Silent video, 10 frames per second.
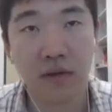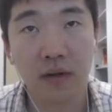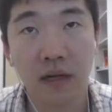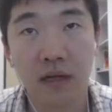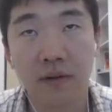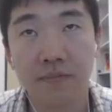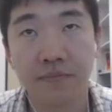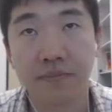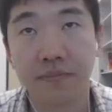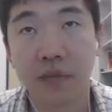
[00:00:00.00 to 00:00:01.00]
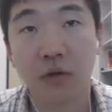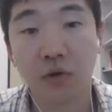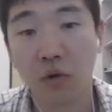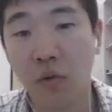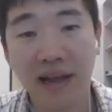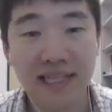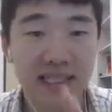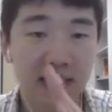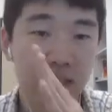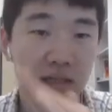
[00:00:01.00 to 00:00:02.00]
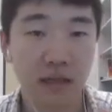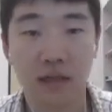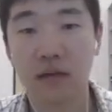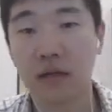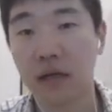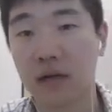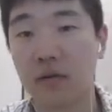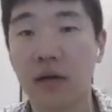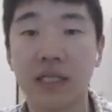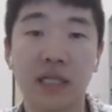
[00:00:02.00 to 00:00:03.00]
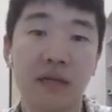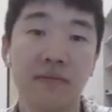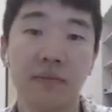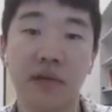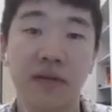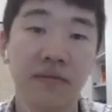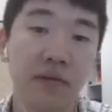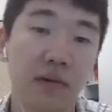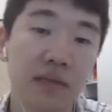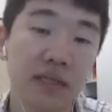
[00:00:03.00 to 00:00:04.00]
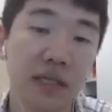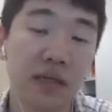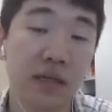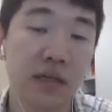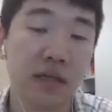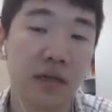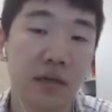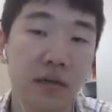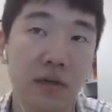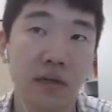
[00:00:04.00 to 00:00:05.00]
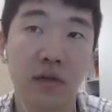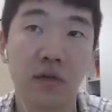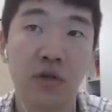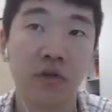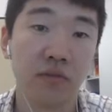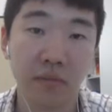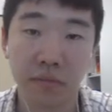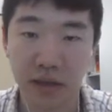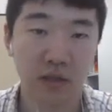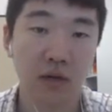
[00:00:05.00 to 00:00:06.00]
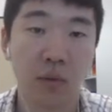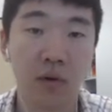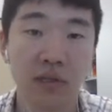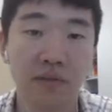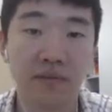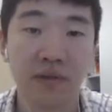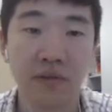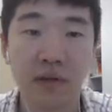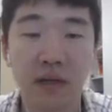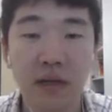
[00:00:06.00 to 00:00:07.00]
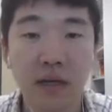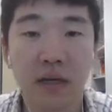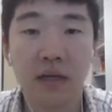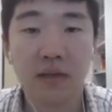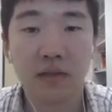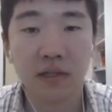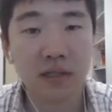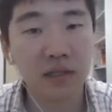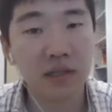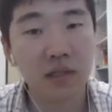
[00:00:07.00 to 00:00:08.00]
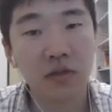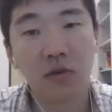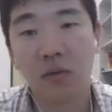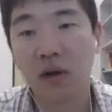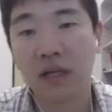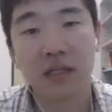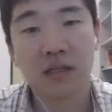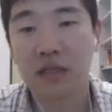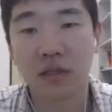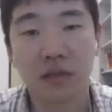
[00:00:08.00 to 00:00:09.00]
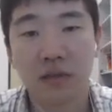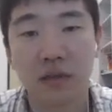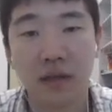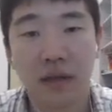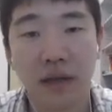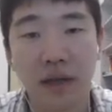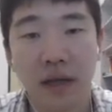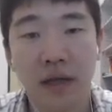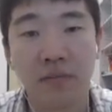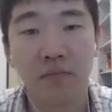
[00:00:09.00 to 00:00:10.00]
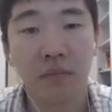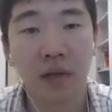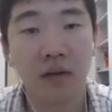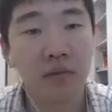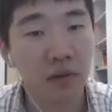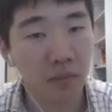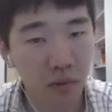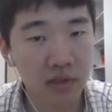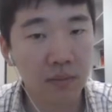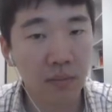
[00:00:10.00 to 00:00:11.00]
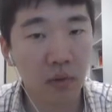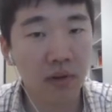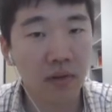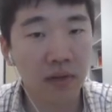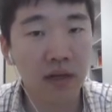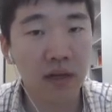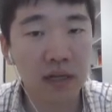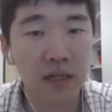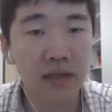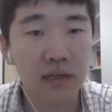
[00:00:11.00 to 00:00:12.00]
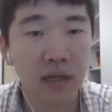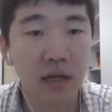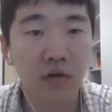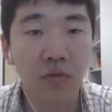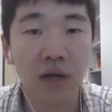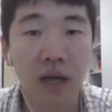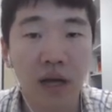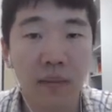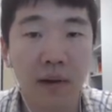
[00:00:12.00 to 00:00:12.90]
like the rising influence in the Q vector point of view. So this is just normalization, and the most important thing is we have